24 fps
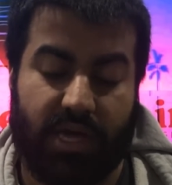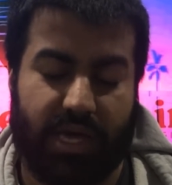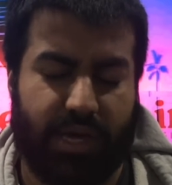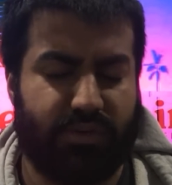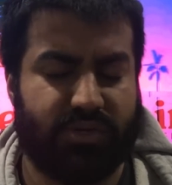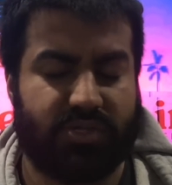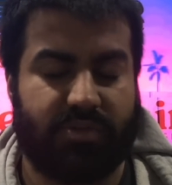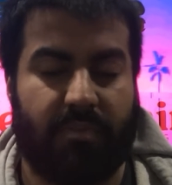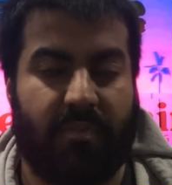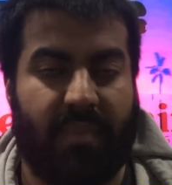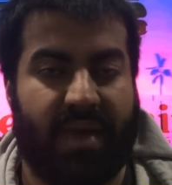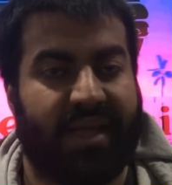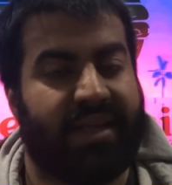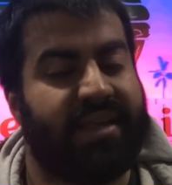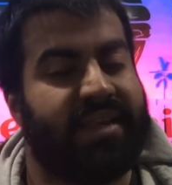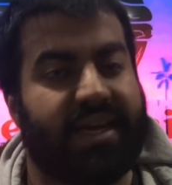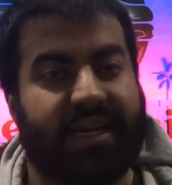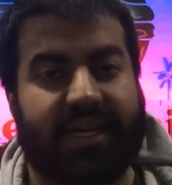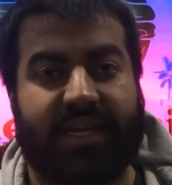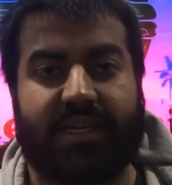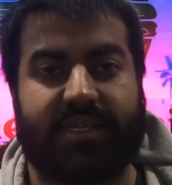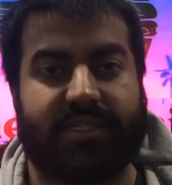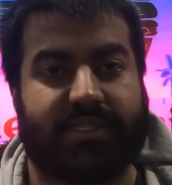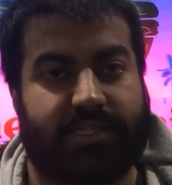He was main
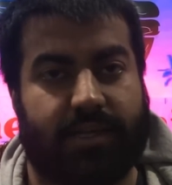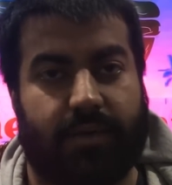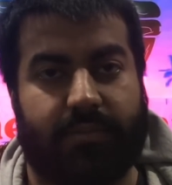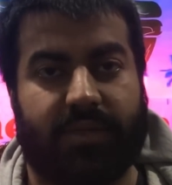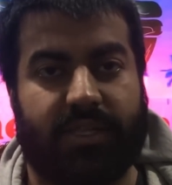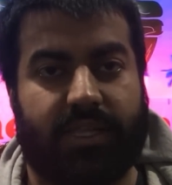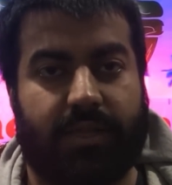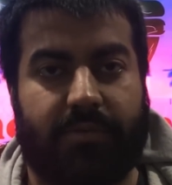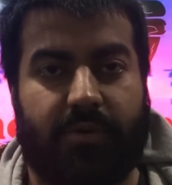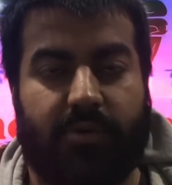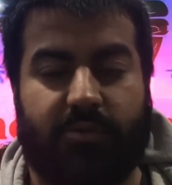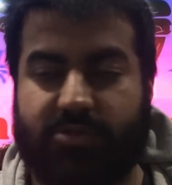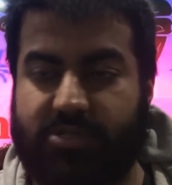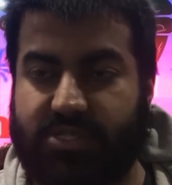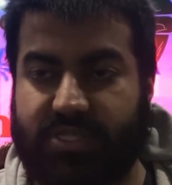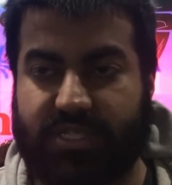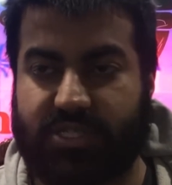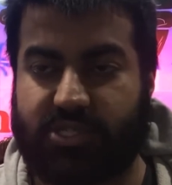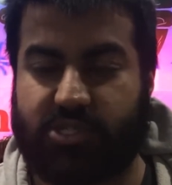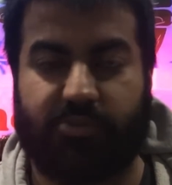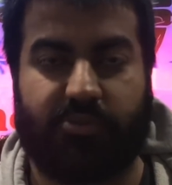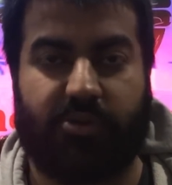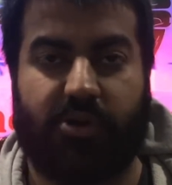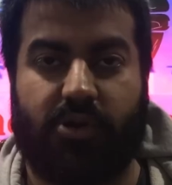decking Summon Limit, which
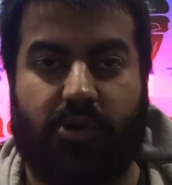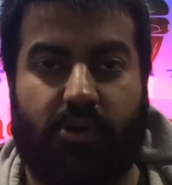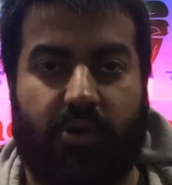was super